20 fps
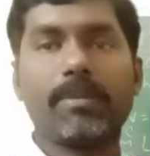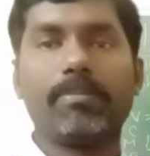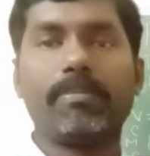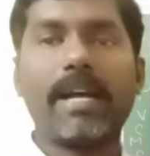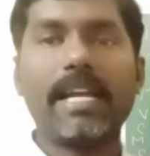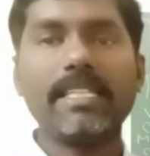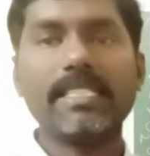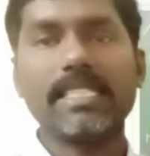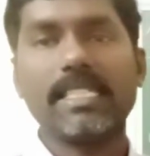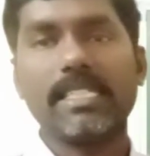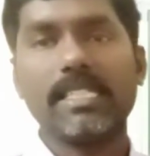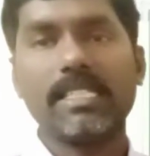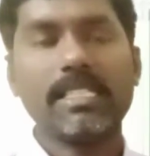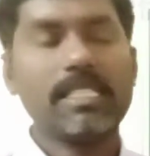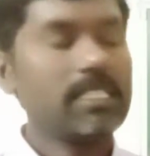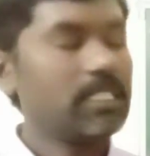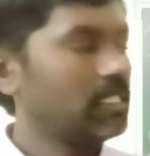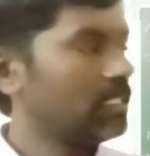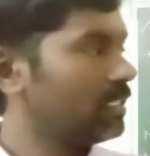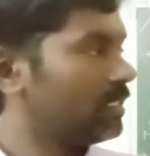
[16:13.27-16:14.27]
by
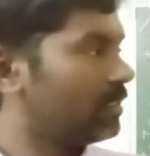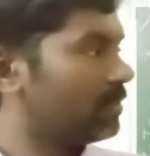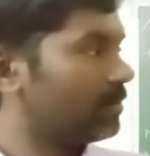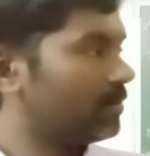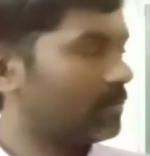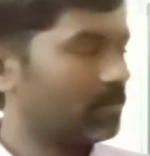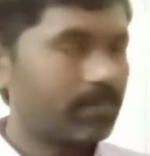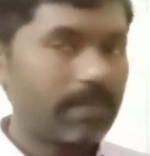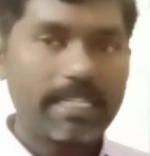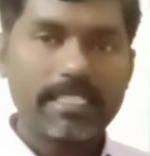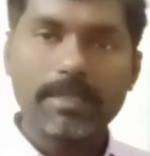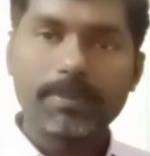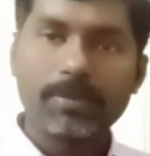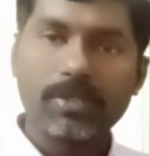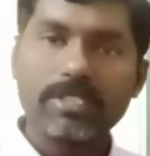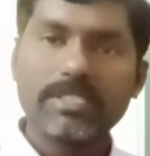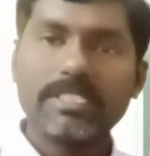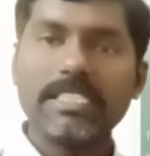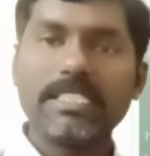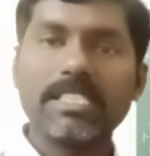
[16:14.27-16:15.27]
the
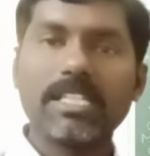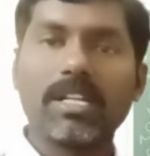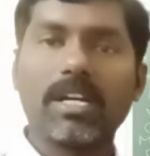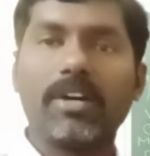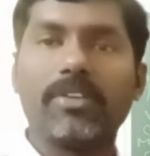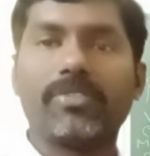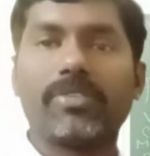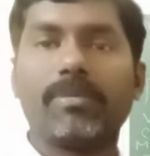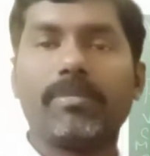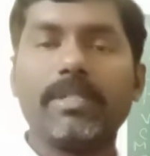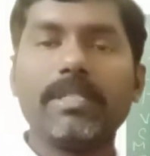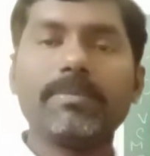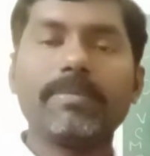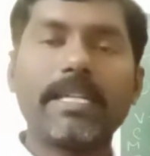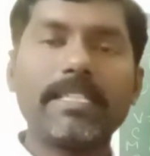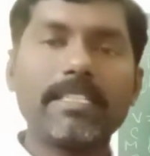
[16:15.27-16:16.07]
procedure of means